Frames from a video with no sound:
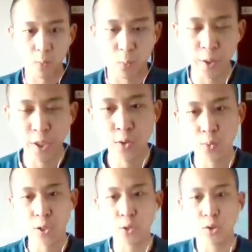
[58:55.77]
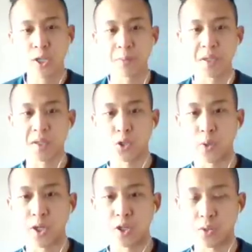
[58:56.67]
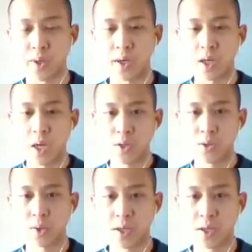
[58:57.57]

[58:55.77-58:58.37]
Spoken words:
when you look up these situations, right? So